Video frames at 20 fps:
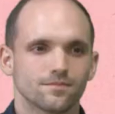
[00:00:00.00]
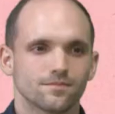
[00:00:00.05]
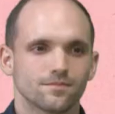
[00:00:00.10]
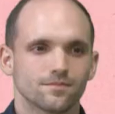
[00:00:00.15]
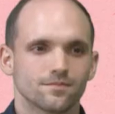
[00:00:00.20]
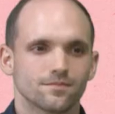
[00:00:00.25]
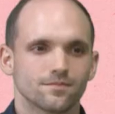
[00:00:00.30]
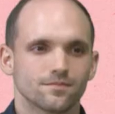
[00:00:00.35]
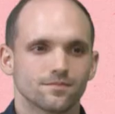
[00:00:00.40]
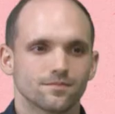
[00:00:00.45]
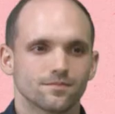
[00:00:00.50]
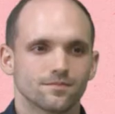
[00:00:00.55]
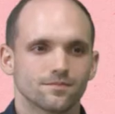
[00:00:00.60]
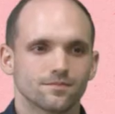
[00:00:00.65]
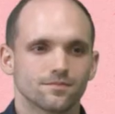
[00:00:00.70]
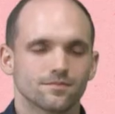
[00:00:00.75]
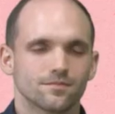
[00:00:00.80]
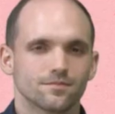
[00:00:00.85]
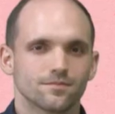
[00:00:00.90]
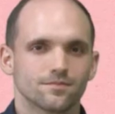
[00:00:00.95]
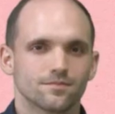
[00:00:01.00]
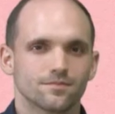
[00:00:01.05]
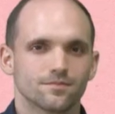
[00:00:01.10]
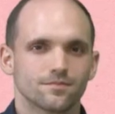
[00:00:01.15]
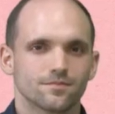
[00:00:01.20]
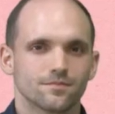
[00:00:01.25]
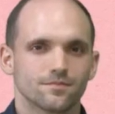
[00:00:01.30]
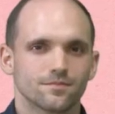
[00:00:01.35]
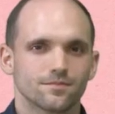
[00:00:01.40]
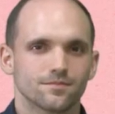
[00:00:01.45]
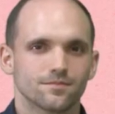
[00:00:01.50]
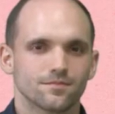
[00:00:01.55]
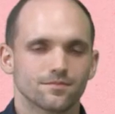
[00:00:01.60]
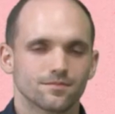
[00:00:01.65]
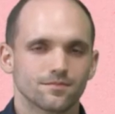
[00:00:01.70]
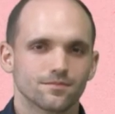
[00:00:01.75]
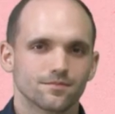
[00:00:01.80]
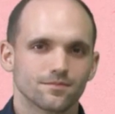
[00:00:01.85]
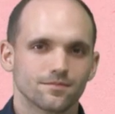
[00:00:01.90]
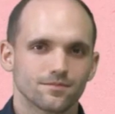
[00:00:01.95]

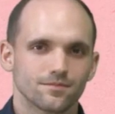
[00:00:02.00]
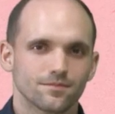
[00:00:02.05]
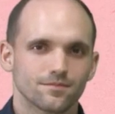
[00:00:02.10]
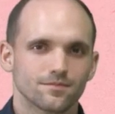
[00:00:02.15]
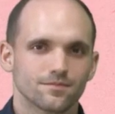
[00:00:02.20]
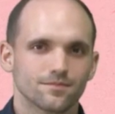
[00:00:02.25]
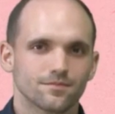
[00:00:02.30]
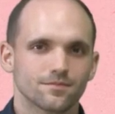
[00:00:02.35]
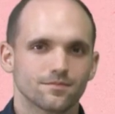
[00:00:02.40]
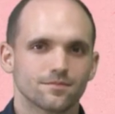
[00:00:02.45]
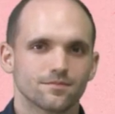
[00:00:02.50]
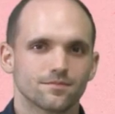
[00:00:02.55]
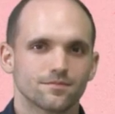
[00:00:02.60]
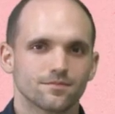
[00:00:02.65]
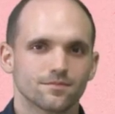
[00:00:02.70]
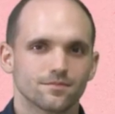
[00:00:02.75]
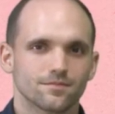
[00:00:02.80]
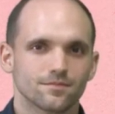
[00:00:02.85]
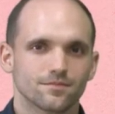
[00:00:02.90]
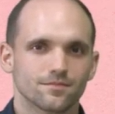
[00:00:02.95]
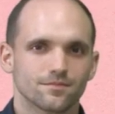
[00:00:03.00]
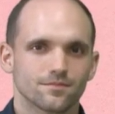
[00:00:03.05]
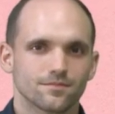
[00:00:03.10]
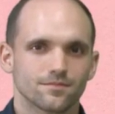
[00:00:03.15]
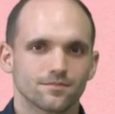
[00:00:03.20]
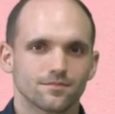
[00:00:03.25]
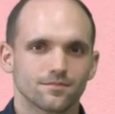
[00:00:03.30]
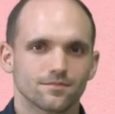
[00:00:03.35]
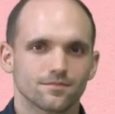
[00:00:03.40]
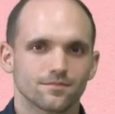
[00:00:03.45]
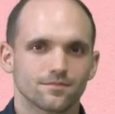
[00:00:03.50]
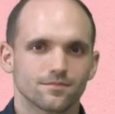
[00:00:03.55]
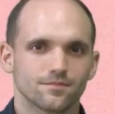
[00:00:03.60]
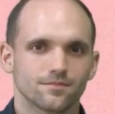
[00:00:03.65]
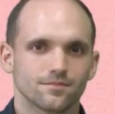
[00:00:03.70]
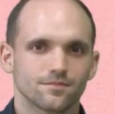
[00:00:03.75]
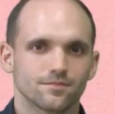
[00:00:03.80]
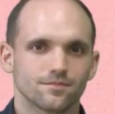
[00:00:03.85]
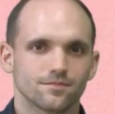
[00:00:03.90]
(silent)